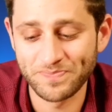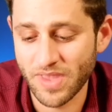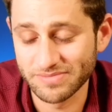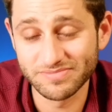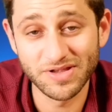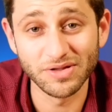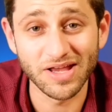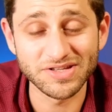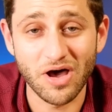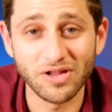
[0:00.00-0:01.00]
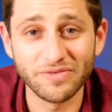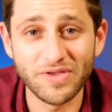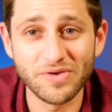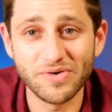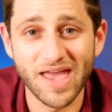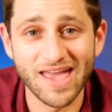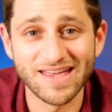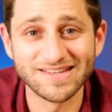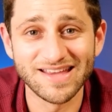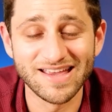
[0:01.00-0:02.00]
But good luck to all of you.
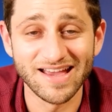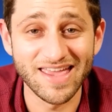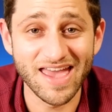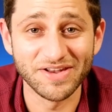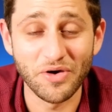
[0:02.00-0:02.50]
And again,